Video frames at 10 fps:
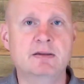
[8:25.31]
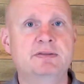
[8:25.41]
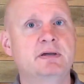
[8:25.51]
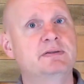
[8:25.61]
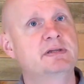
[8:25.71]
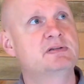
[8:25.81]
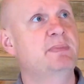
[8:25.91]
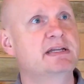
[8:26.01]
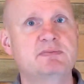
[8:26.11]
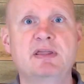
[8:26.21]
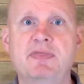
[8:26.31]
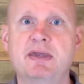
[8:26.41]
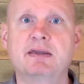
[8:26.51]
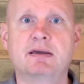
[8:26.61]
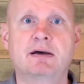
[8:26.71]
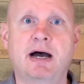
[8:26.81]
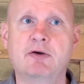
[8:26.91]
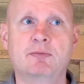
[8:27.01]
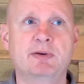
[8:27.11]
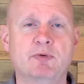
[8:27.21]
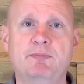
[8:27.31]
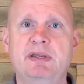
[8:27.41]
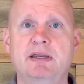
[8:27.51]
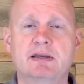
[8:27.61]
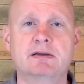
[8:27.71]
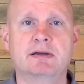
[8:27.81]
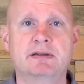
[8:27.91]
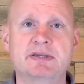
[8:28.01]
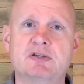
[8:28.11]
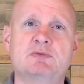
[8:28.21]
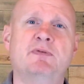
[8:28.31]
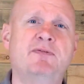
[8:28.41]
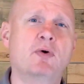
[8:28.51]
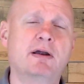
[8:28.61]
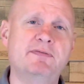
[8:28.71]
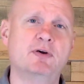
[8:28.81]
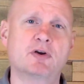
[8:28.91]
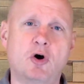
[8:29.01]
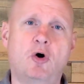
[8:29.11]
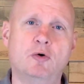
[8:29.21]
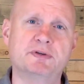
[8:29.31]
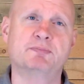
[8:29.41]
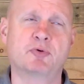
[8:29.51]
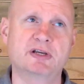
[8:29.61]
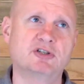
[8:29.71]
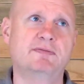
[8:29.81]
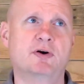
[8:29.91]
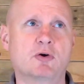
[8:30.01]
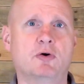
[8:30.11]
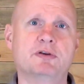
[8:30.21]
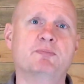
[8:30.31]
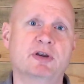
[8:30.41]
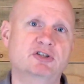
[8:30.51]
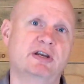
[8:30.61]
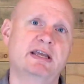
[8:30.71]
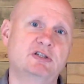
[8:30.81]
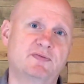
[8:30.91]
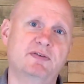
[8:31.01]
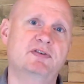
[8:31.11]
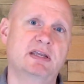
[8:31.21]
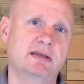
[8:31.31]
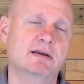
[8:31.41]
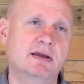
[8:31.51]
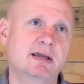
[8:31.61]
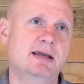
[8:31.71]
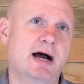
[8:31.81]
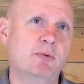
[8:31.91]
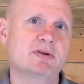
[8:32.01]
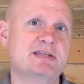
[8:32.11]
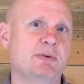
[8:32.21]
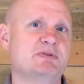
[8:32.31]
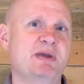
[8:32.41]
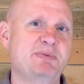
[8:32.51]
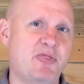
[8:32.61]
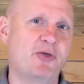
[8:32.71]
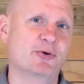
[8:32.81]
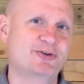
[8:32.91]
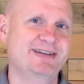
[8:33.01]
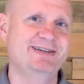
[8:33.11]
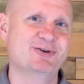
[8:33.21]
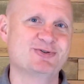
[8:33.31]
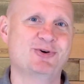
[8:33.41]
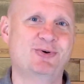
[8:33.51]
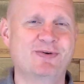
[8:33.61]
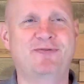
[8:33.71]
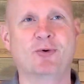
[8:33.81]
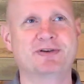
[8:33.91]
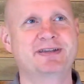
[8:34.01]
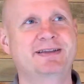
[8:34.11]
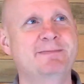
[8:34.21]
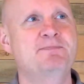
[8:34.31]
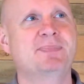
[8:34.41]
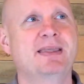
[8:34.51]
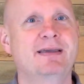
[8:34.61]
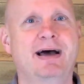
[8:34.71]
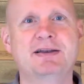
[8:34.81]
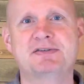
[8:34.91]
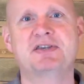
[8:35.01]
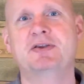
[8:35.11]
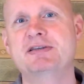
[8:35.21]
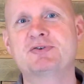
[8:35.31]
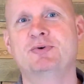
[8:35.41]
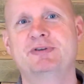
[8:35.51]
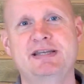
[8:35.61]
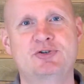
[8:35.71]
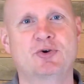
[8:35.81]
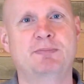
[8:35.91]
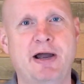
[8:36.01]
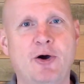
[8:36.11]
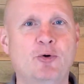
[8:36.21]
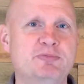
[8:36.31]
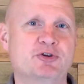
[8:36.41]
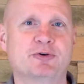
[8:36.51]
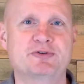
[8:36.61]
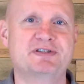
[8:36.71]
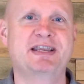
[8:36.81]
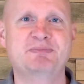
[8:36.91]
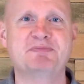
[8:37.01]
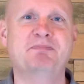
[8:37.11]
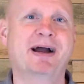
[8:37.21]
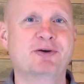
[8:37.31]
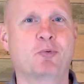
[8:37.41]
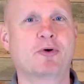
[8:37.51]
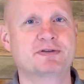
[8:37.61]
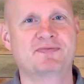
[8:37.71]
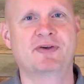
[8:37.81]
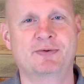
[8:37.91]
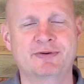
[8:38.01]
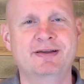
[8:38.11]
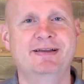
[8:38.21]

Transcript: This makes me think, I remember being, this is before I felt a call to preach. I felt called to preach at age 15. I want to say I was maybe 13 years old, 14. I had a Sunday school teacher at my home church. His name's Mike Wurzfeld.